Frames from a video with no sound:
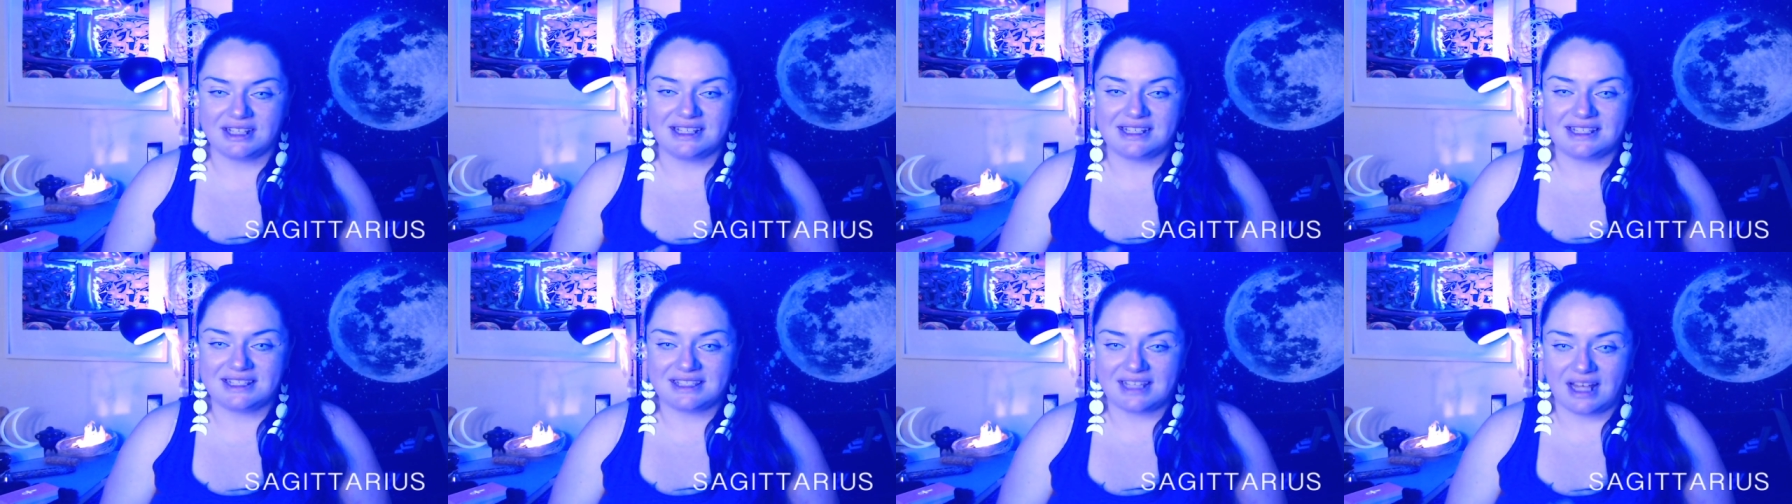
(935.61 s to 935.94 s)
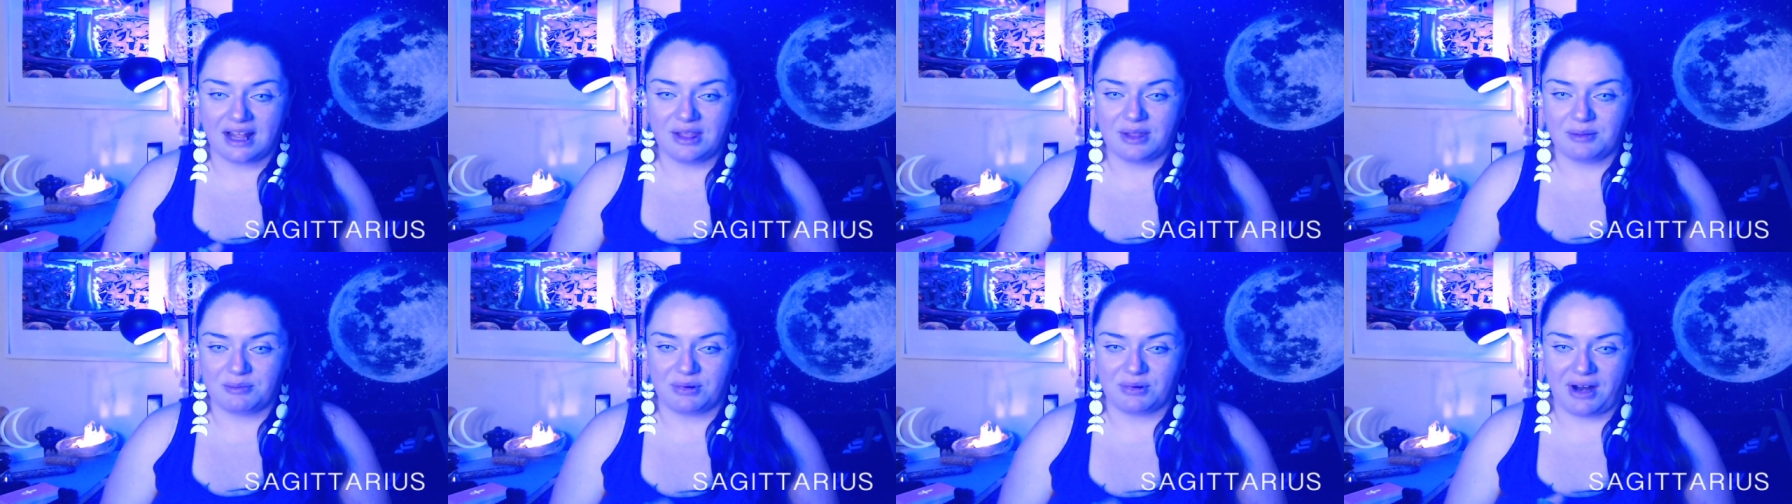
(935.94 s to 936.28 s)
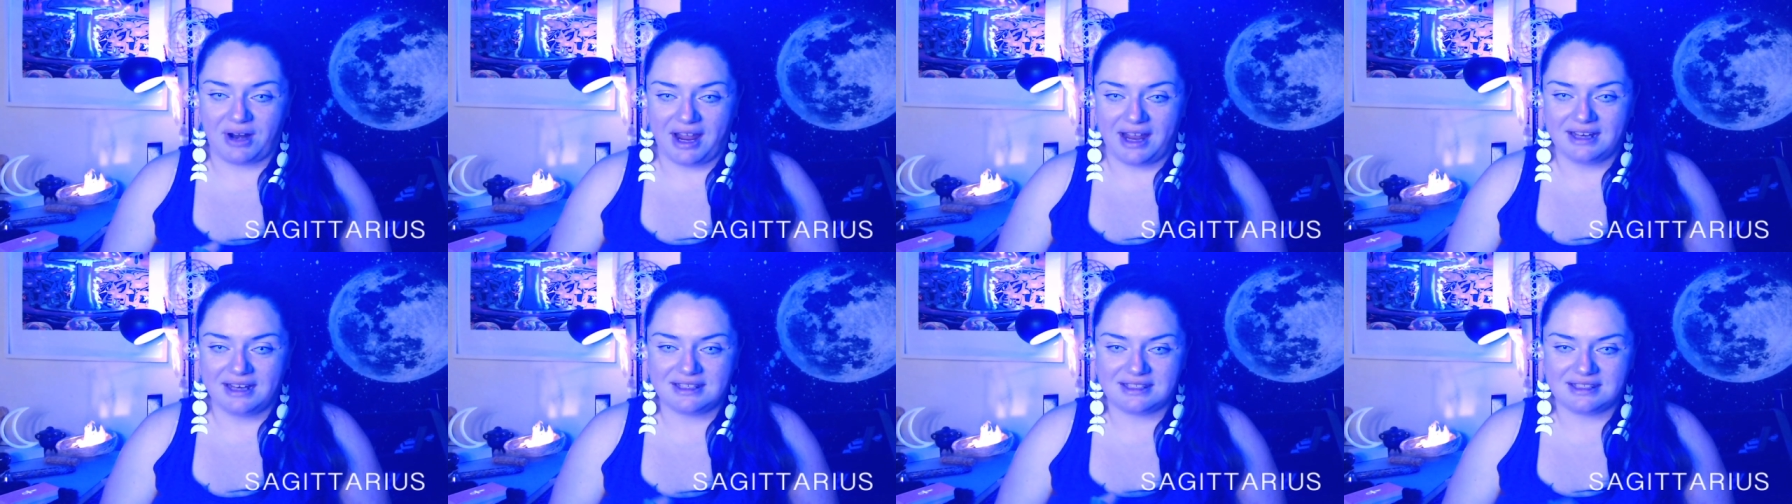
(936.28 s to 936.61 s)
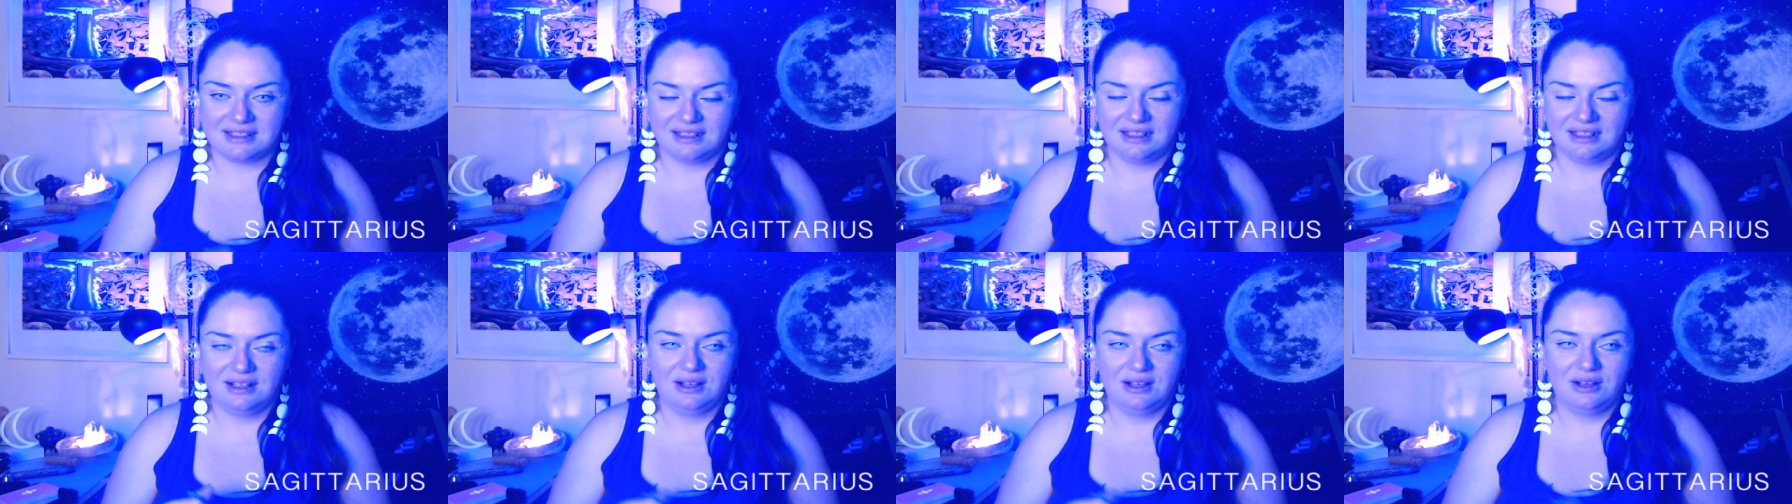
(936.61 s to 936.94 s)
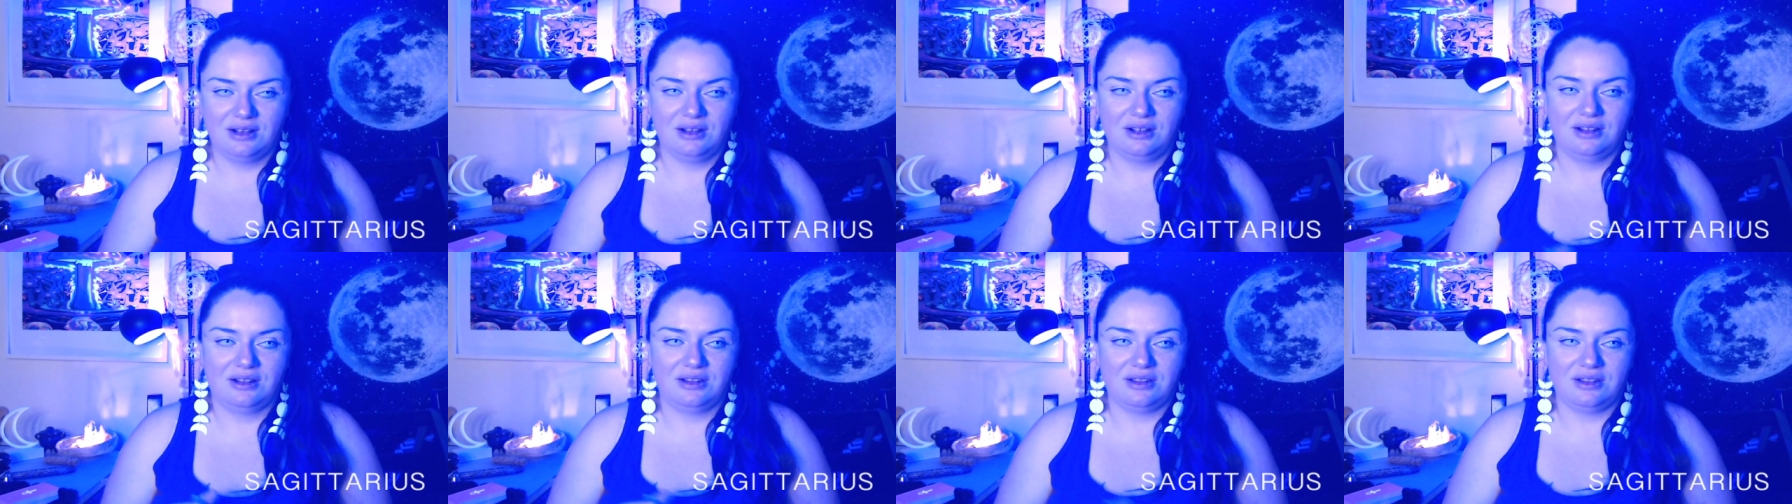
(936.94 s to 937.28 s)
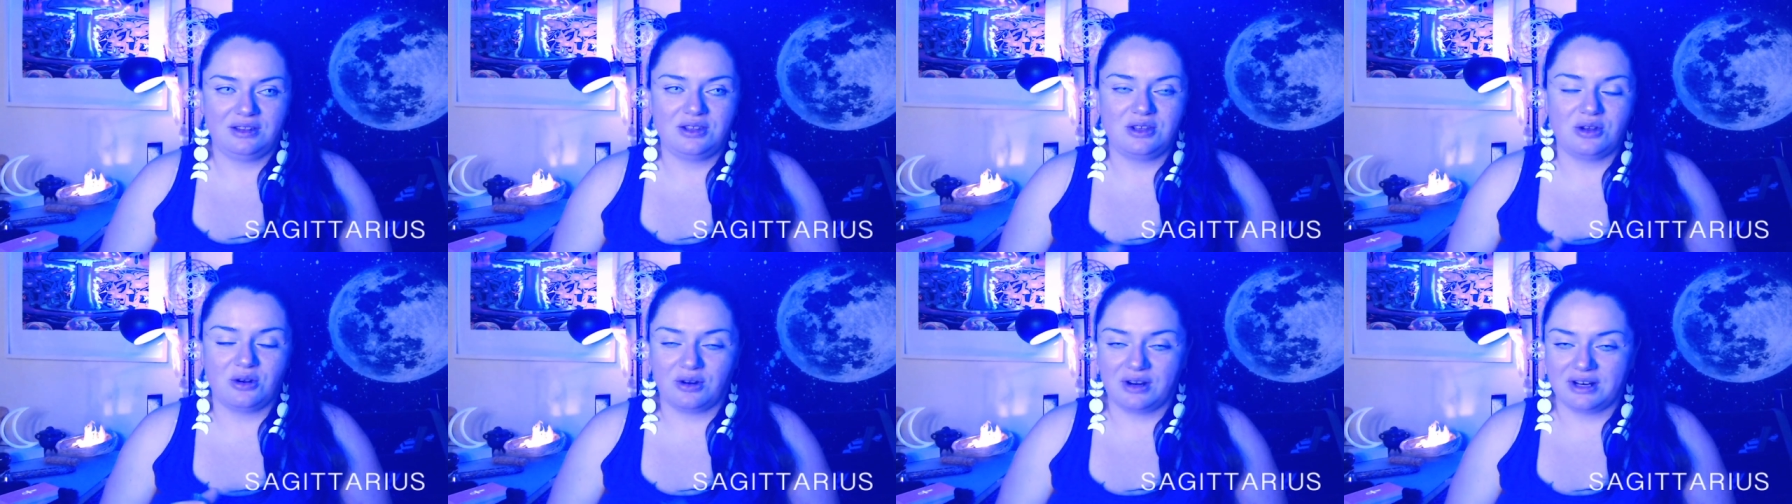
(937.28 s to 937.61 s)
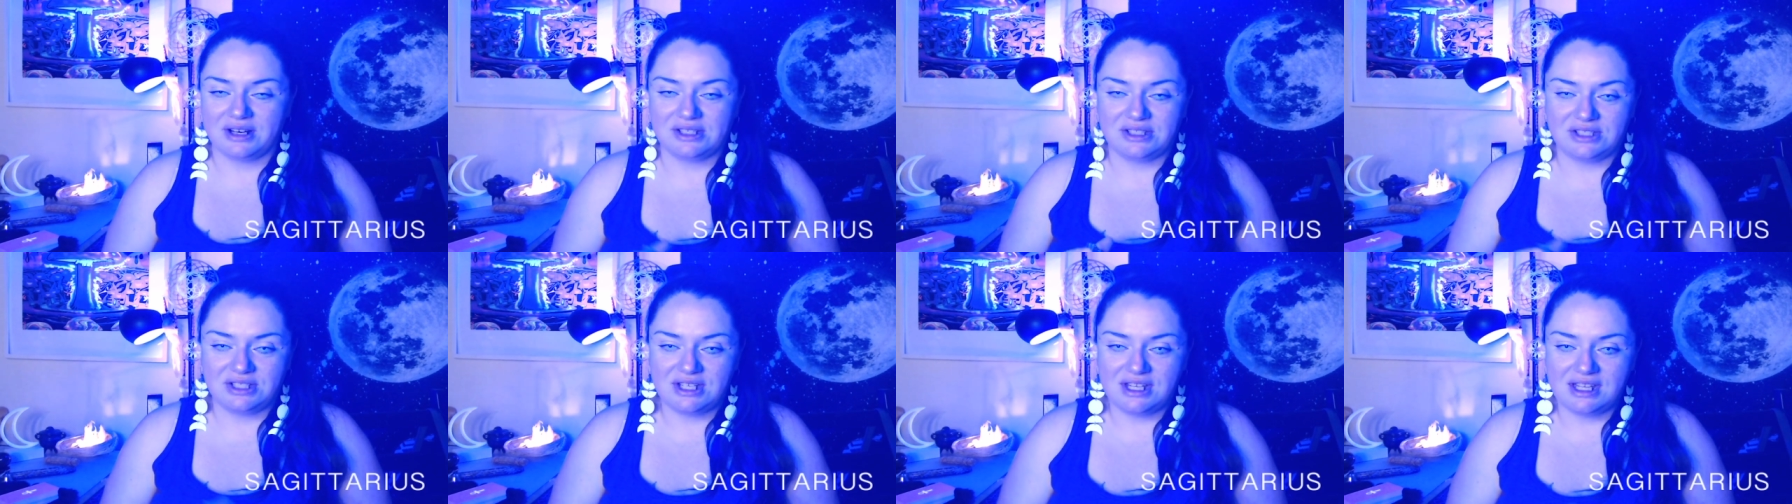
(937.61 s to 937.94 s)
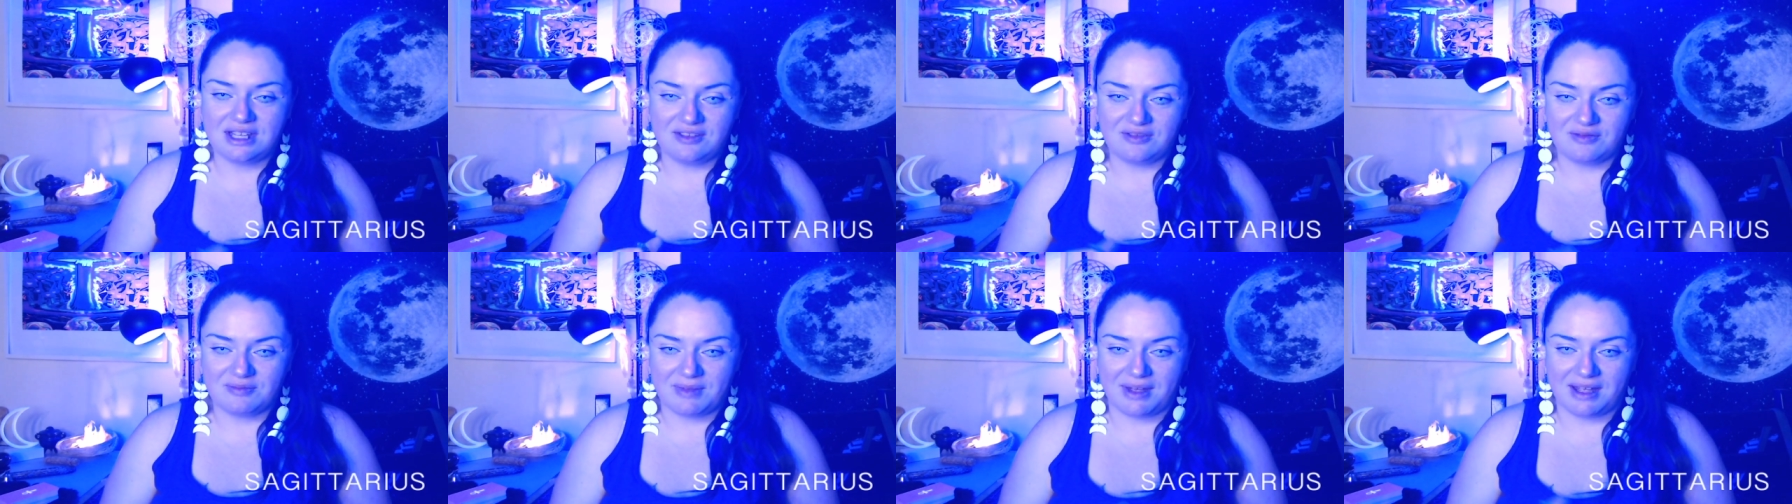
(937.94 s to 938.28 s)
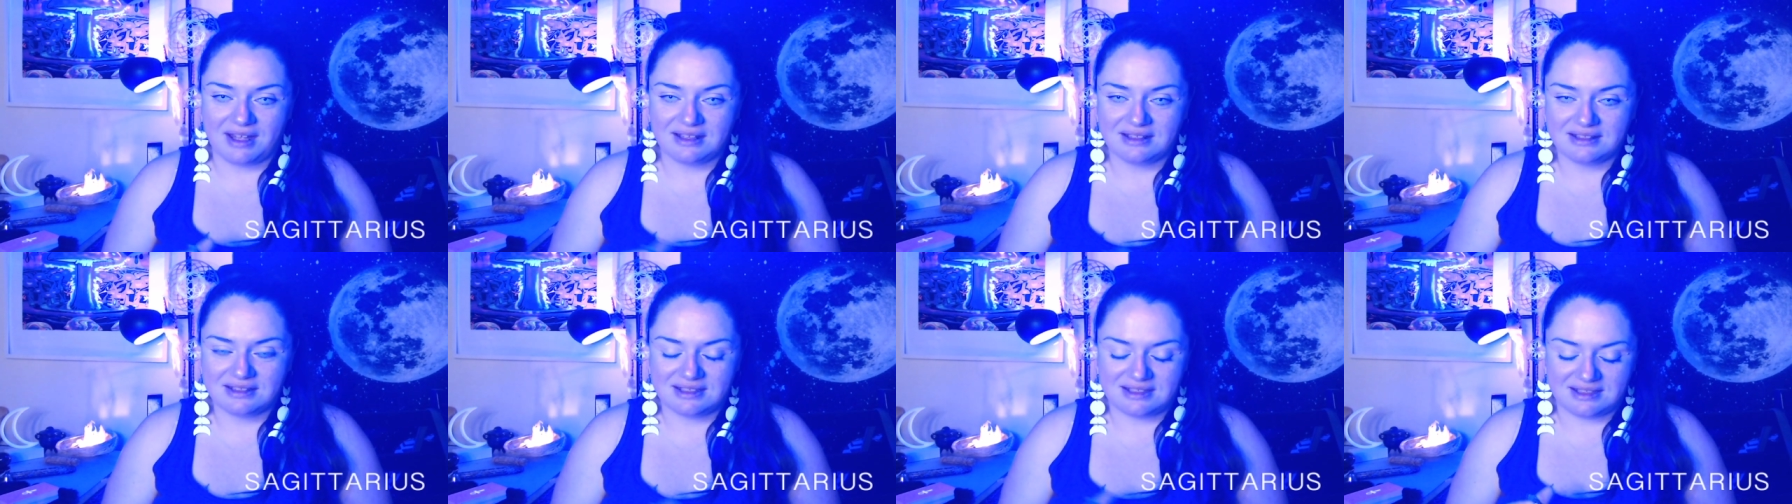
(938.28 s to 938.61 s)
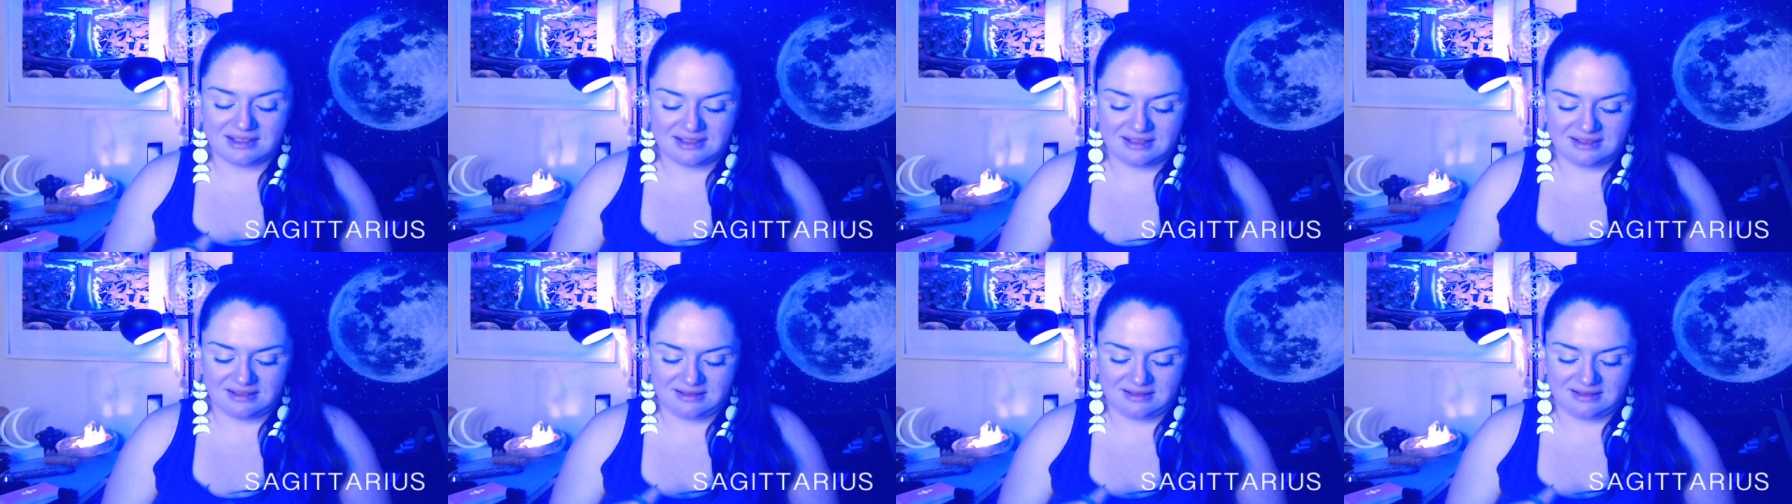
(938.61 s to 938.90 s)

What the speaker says: celebrate your achievements.